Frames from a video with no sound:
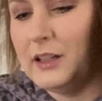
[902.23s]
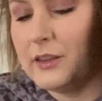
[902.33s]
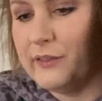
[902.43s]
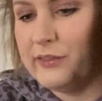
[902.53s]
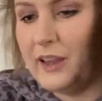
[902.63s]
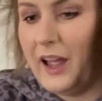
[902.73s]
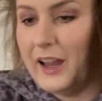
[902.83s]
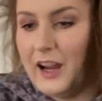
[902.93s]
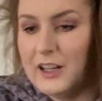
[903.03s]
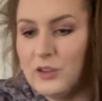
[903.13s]
on the
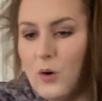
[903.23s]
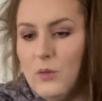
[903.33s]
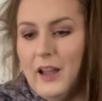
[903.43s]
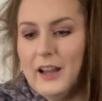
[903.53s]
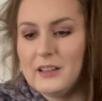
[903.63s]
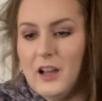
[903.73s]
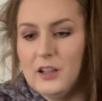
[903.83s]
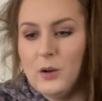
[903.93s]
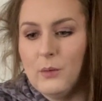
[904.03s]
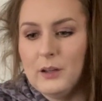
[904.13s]
fly. I don't like
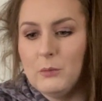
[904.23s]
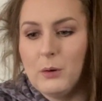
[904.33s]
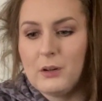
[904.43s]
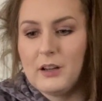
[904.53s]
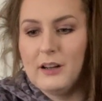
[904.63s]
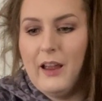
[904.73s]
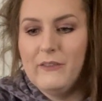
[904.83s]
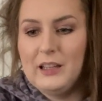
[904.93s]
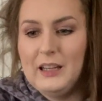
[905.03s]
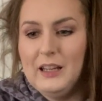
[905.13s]
not knowing what we're gonna have
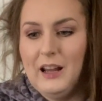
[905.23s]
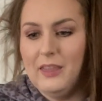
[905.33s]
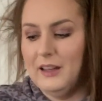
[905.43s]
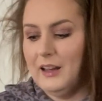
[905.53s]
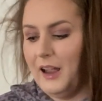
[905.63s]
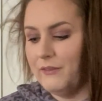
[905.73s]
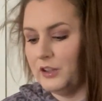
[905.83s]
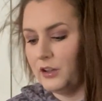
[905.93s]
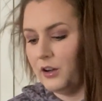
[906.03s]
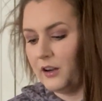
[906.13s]
to eat and then having
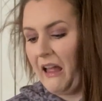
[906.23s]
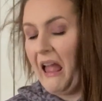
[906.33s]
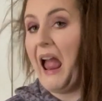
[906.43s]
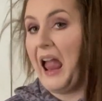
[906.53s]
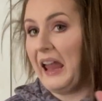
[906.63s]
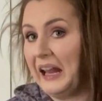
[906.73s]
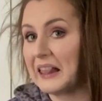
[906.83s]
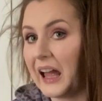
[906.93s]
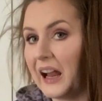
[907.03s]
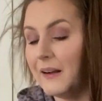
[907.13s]
to cook. I hate
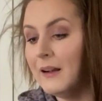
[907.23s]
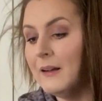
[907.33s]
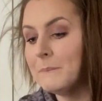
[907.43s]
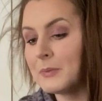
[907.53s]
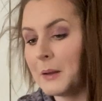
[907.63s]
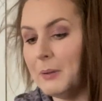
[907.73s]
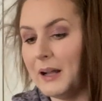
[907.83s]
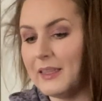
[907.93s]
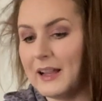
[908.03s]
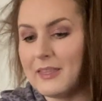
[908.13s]
that.
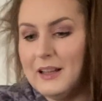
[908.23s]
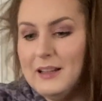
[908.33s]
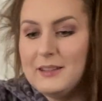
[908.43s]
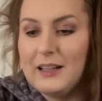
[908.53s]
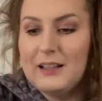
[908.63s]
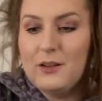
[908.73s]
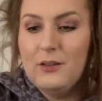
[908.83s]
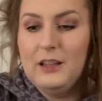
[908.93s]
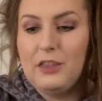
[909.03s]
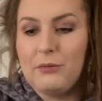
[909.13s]
But like this, like it's
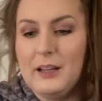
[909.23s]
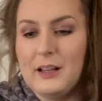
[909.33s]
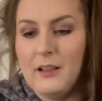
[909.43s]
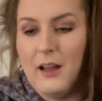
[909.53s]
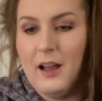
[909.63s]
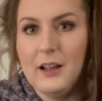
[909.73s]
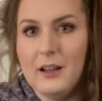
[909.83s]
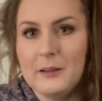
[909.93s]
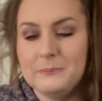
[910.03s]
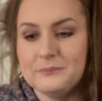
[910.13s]
only 3 o'clock
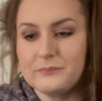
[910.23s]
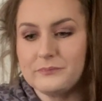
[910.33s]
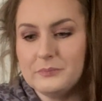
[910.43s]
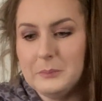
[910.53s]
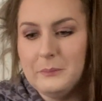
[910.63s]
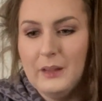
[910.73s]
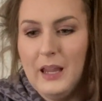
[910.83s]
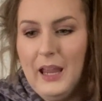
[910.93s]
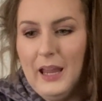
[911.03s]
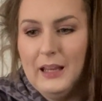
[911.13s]

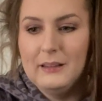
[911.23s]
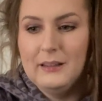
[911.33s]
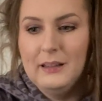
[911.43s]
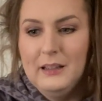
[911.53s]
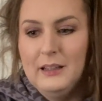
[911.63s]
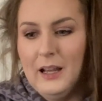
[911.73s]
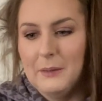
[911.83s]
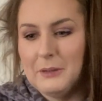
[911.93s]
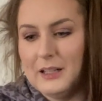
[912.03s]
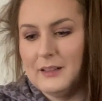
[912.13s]
and
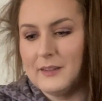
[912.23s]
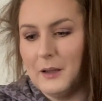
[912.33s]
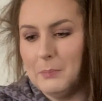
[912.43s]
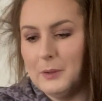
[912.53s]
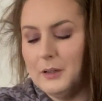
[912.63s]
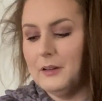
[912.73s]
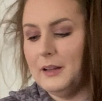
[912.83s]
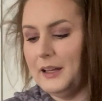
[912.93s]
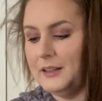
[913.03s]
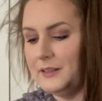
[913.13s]
I'm getting supper
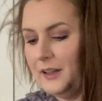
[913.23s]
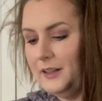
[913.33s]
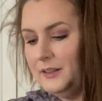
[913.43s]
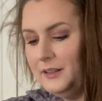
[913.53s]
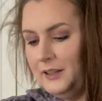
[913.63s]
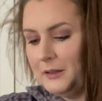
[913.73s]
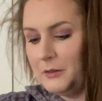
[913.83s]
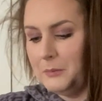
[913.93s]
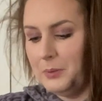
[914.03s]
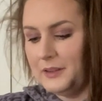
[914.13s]
like done, and I'm
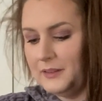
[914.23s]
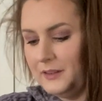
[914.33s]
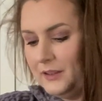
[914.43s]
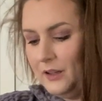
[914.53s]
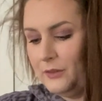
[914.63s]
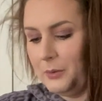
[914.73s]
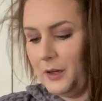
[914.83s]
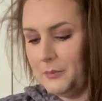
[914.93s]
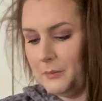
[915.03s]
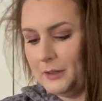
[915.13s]
gonna put this in the oven
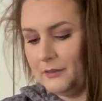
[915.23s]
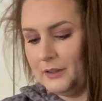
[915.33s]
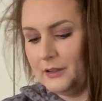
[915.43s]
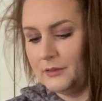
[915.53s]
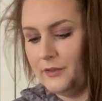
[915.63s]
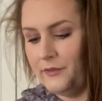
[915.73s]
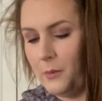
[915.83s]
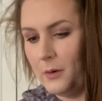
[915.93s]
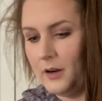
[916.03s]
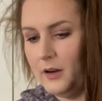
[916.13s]
probably around
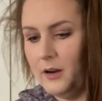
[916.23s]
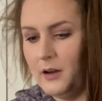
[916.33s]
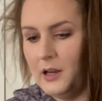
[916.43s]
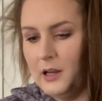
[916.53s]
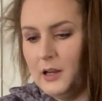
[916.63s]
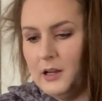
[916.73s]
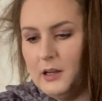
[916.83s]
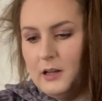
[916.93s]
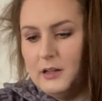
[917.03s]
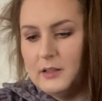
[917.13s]
4.
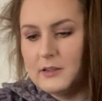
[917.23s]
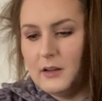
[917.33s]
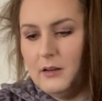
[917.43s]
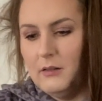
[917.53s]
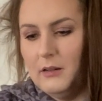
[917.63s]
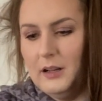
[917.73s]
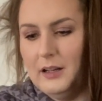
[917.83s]
So